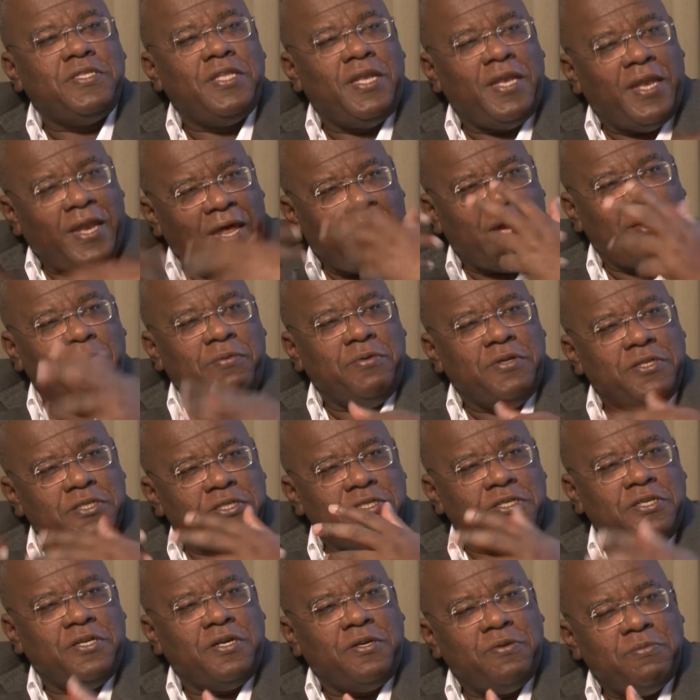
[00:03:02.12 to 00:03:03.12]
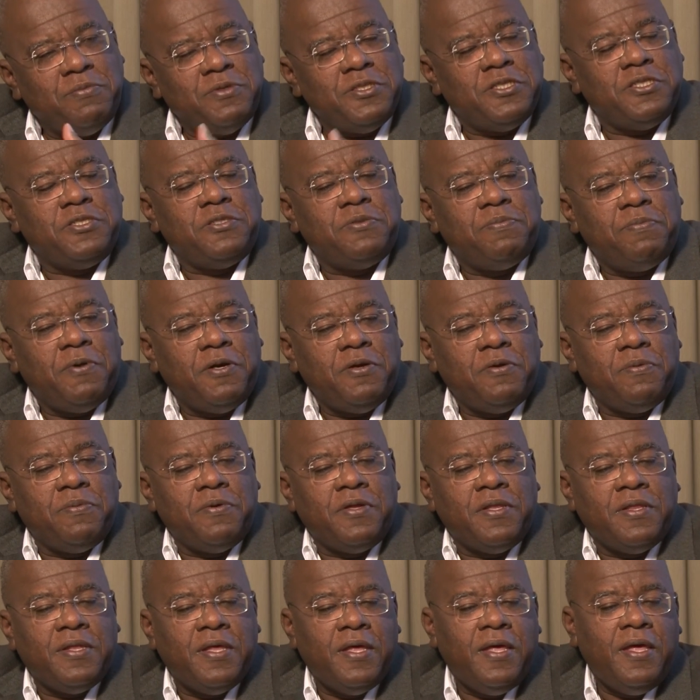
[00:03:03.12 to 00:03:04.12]
the language, you know, we spoke
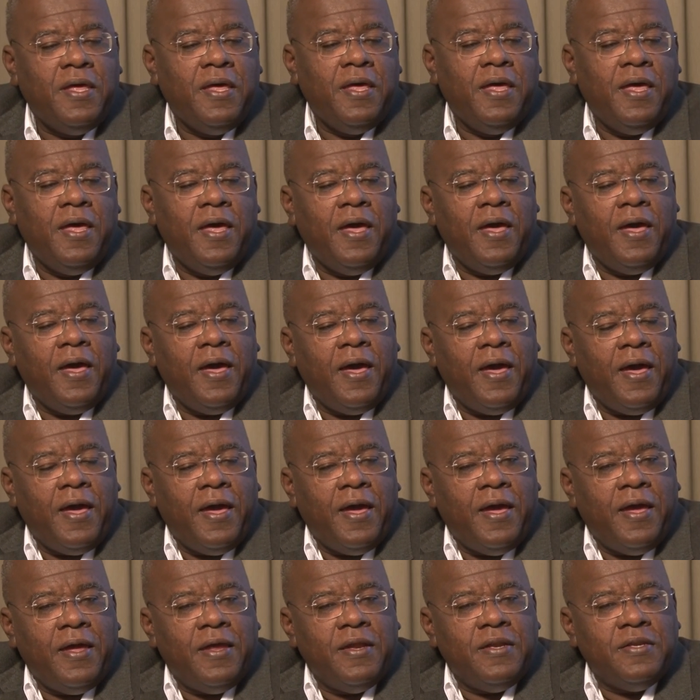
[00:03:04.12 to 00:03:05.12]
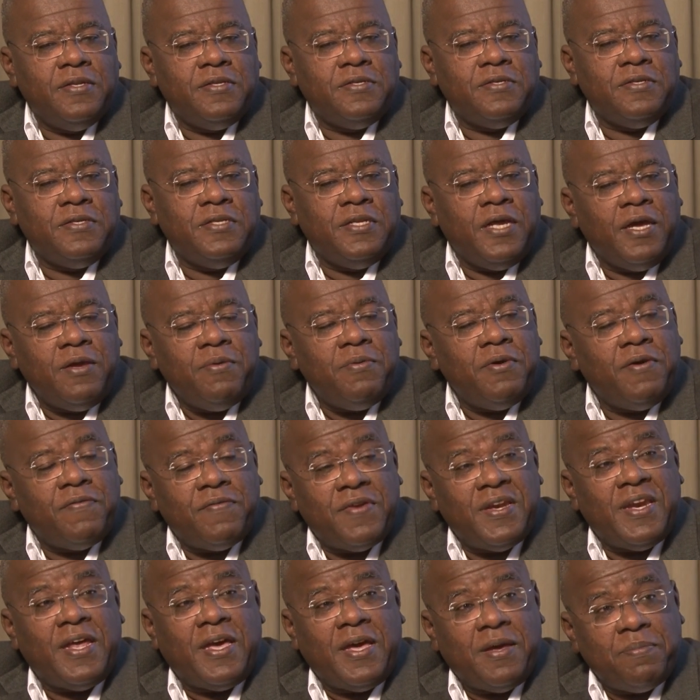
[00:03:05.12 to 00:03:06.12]
with. And today we have
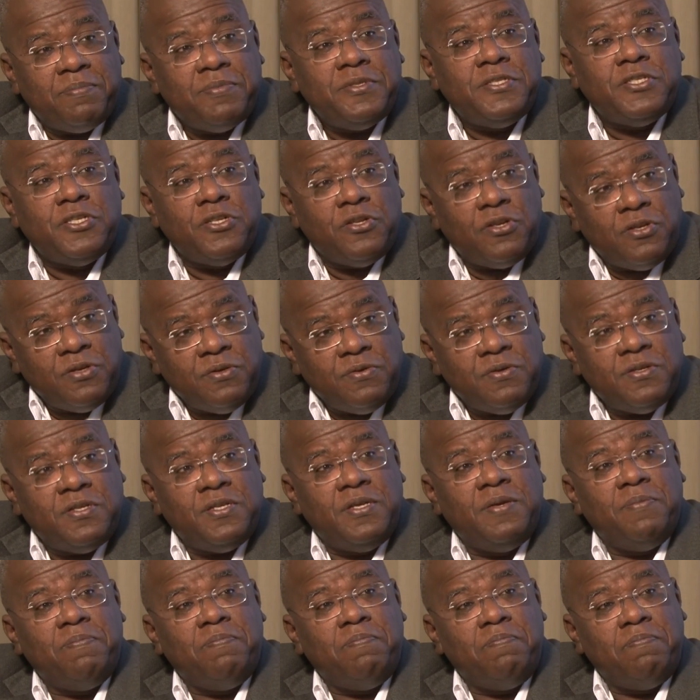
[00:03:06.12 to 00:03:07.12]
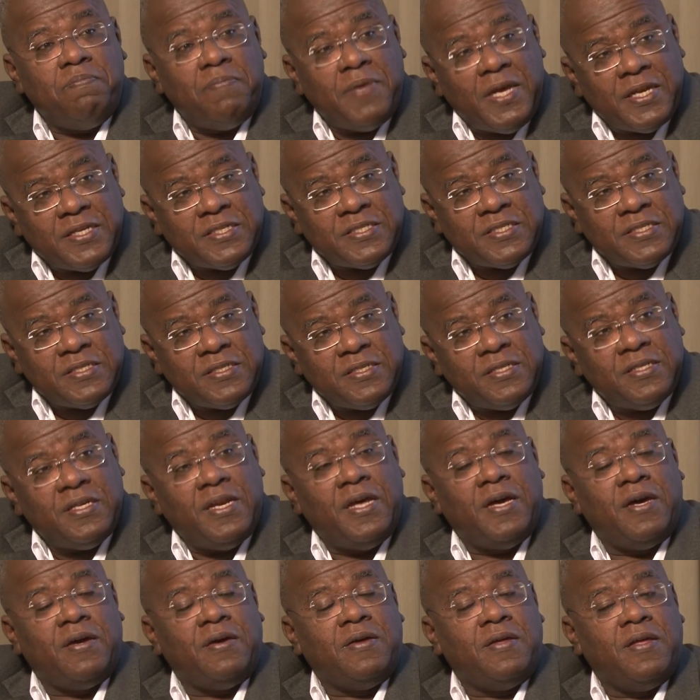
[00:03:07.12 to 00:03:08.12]
an absolute mess.
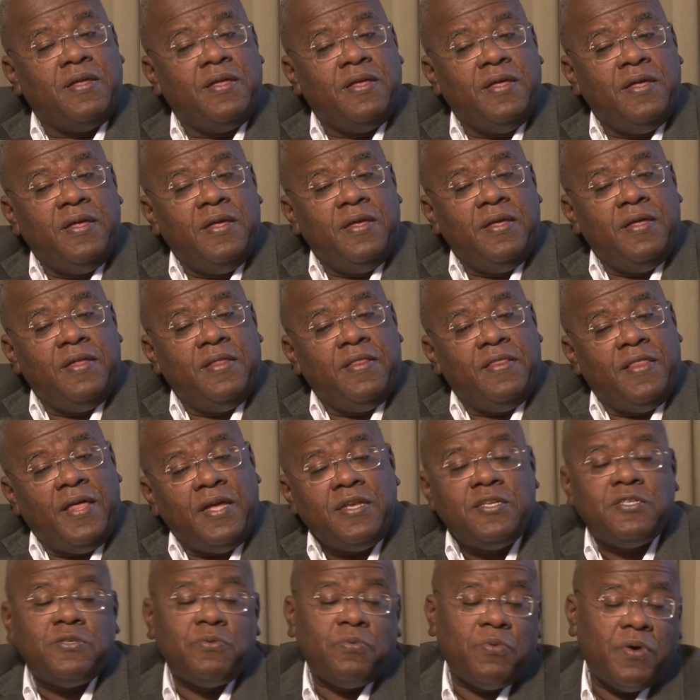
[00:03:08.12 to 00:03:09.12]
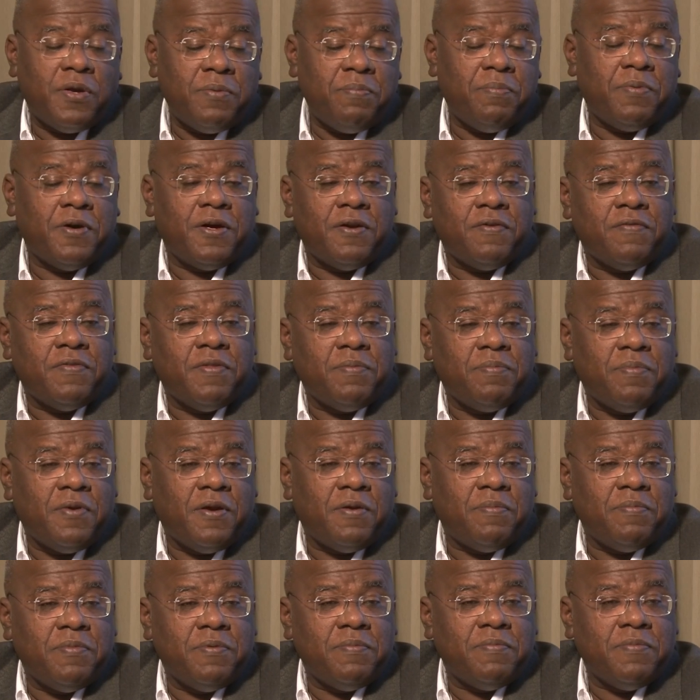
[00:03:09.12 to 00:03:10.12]
Now, that's one part of the
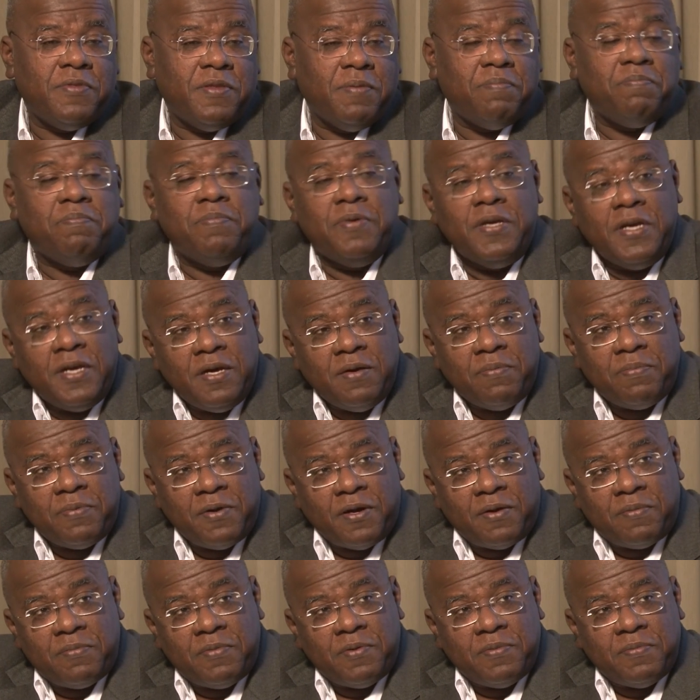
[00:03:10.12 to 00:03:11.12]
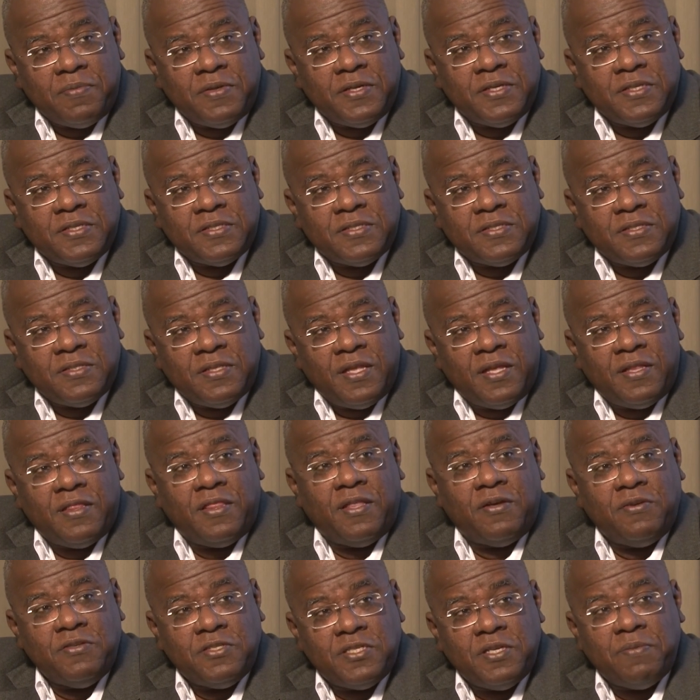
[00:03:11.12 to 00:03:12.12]
problem. The bigger problem is that
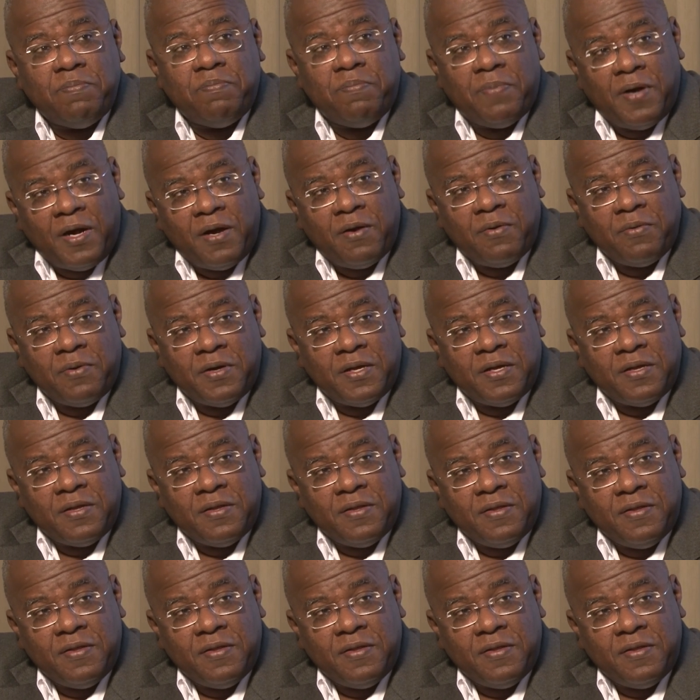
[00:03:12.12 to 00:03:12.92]
those in power,